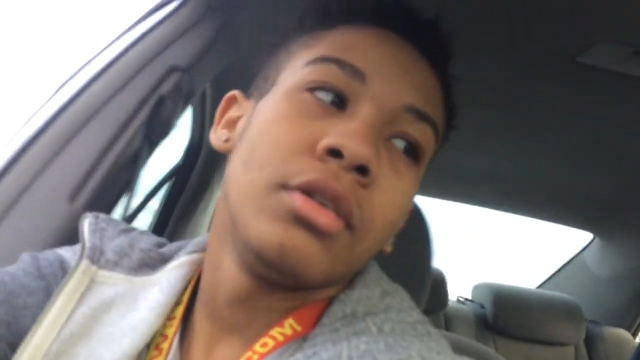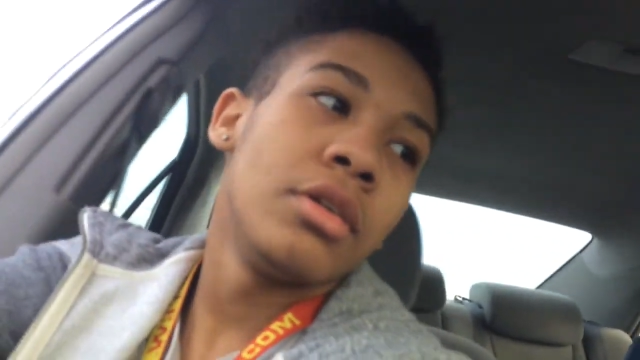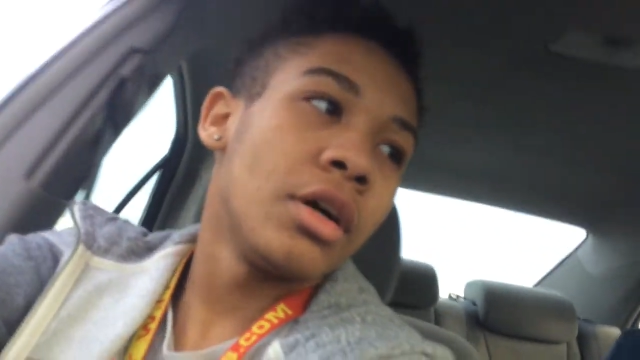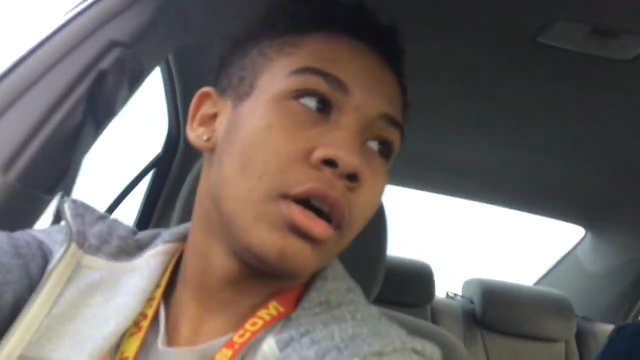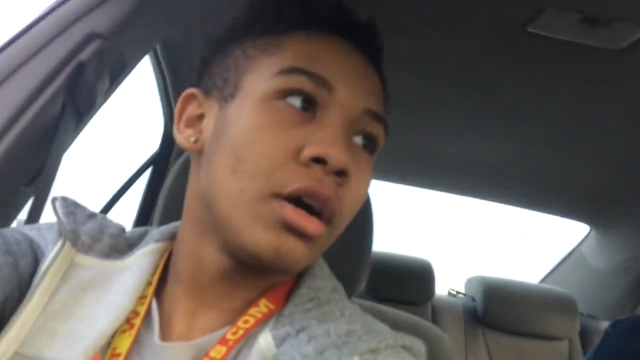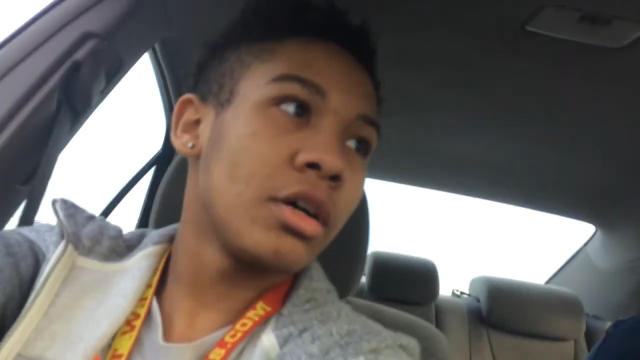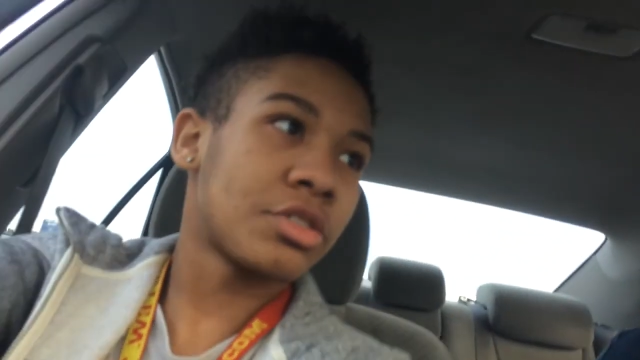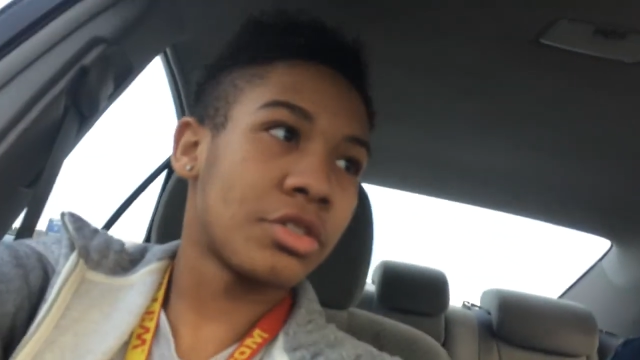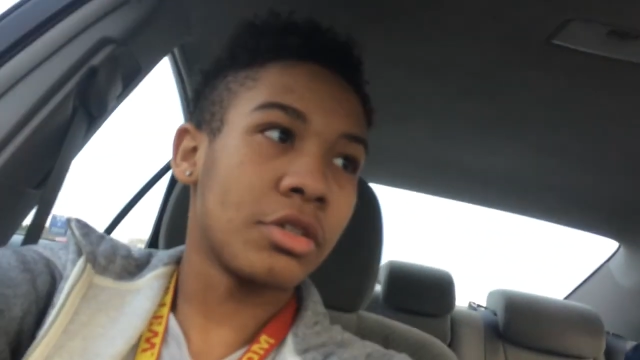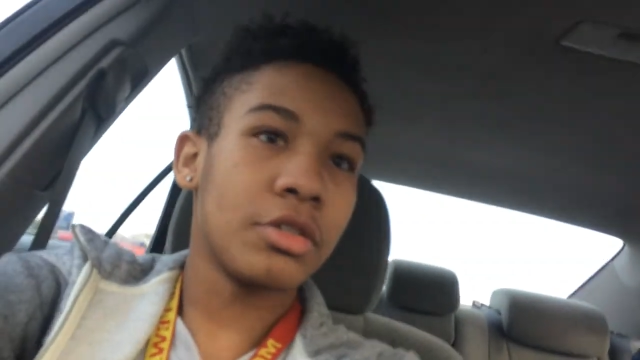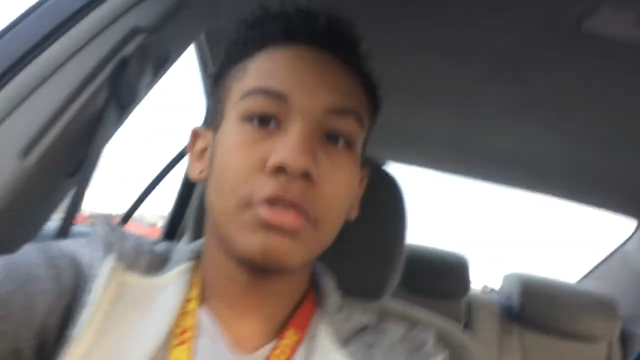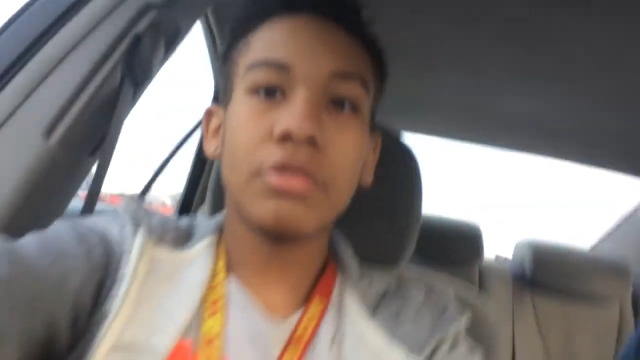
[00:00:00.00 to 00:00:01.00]
Yeah, I'll
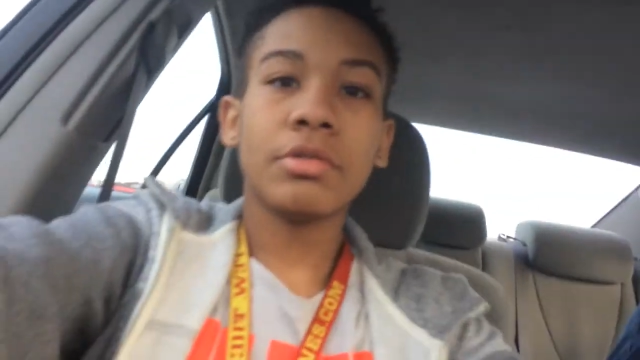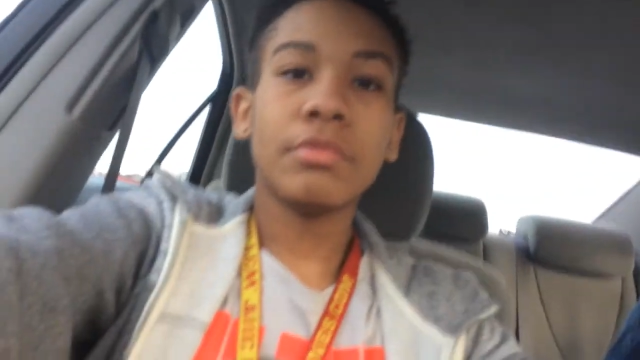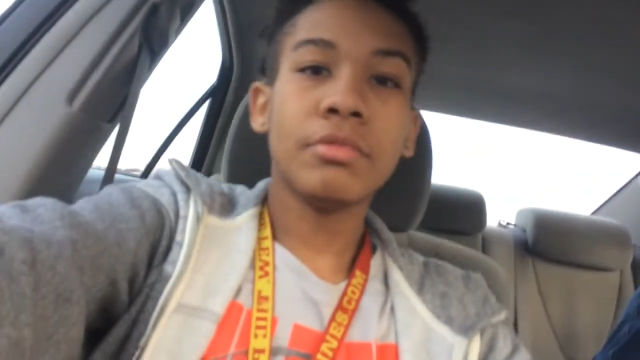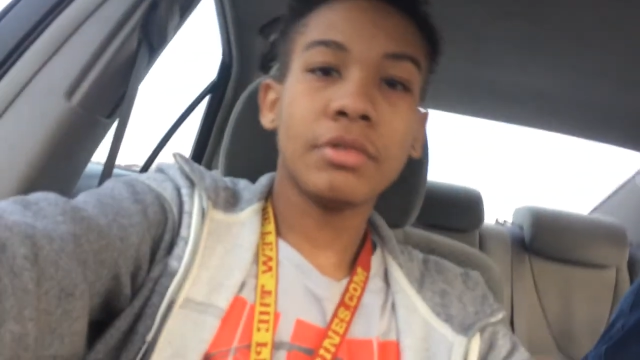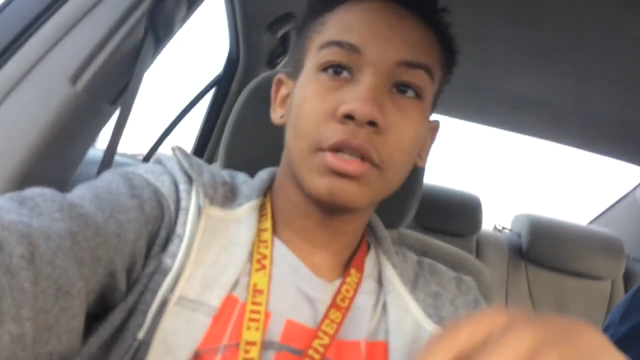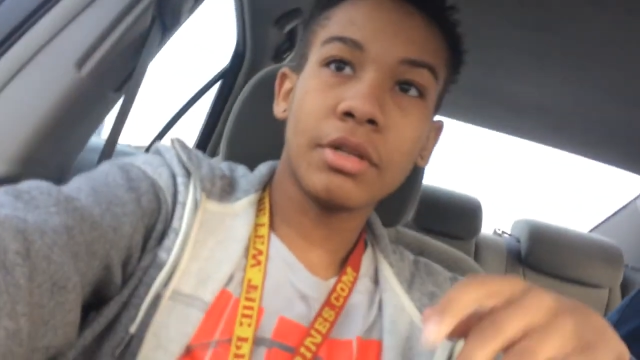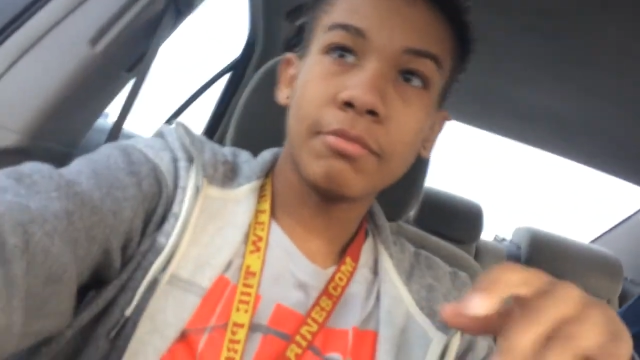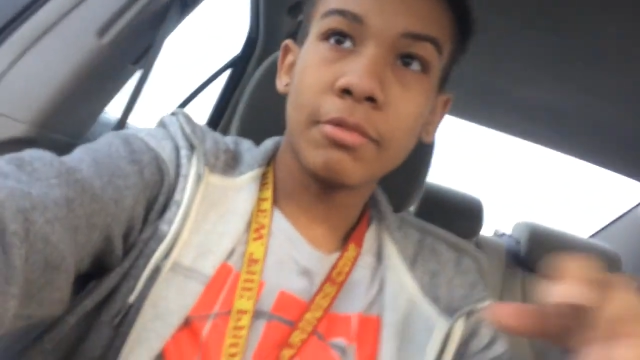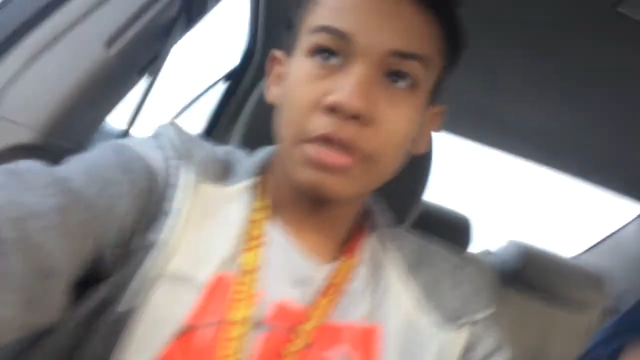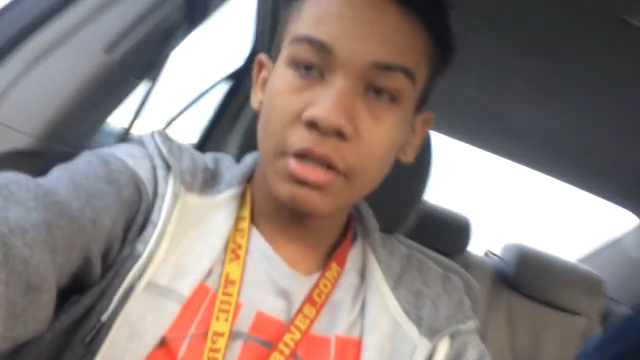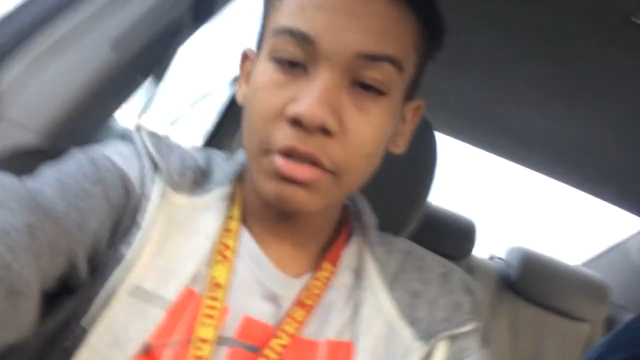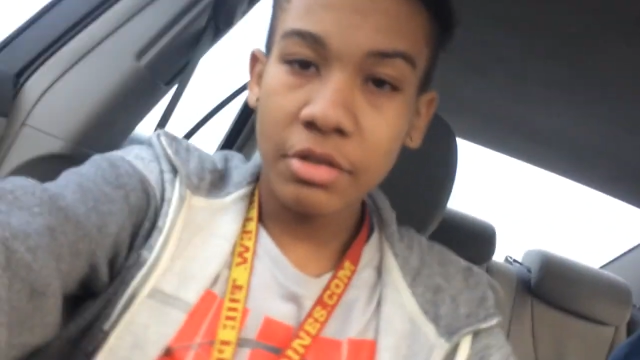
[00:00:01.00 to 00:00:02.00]
show you in a
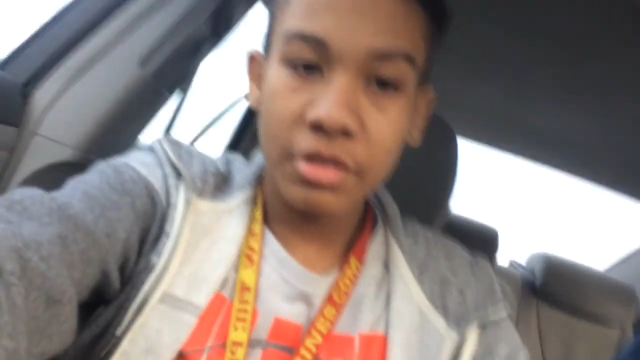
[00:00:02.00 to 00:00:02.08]
minute.